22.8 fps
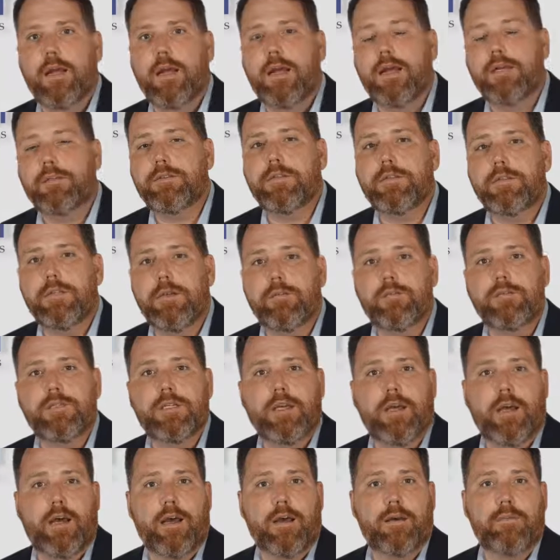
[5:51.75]
And
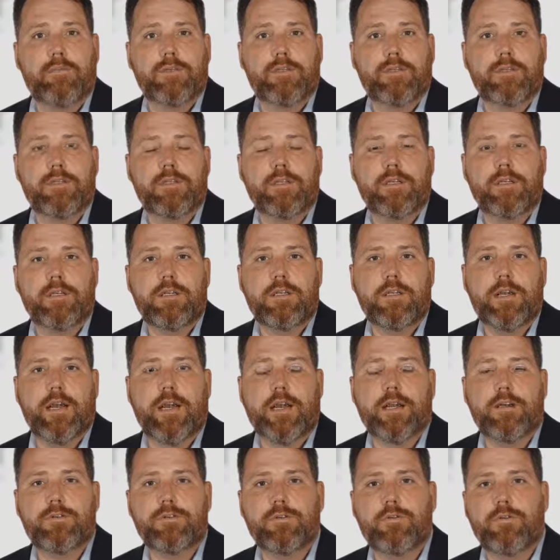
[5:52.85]
sometimes the
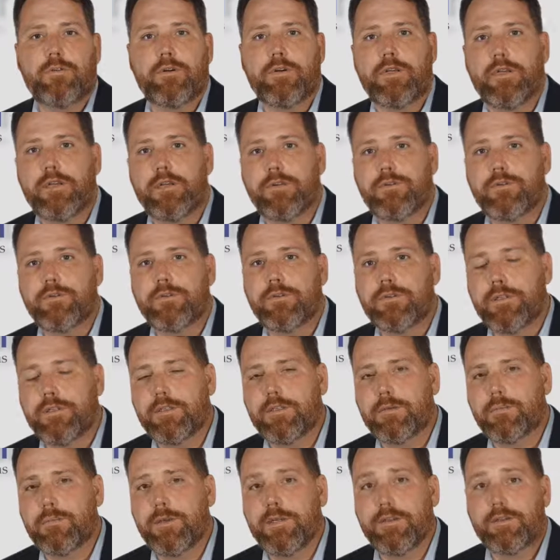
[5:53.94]
actual interest
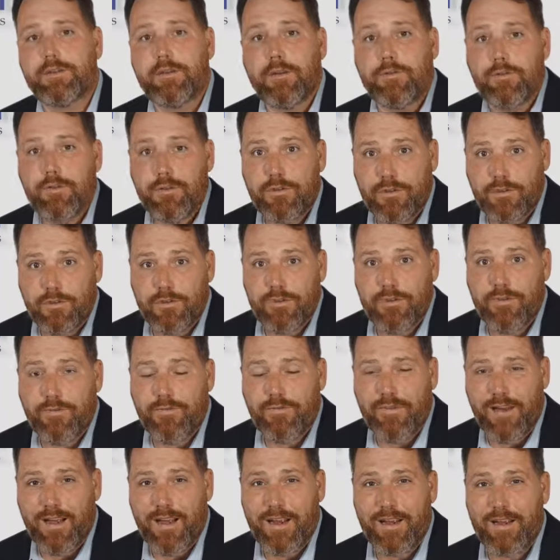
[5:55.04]
expense, if you choose to
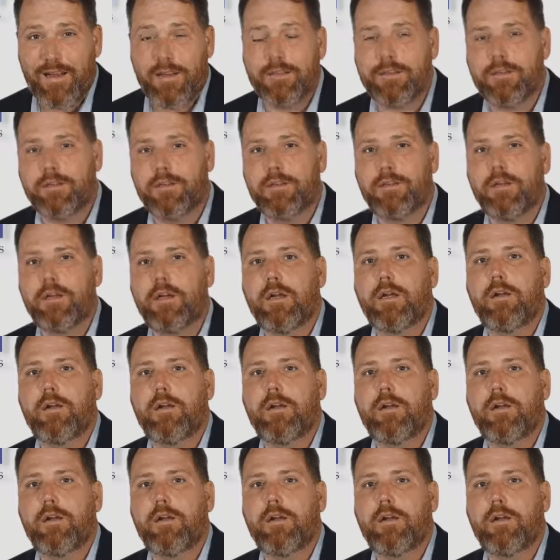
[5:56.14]
finance it,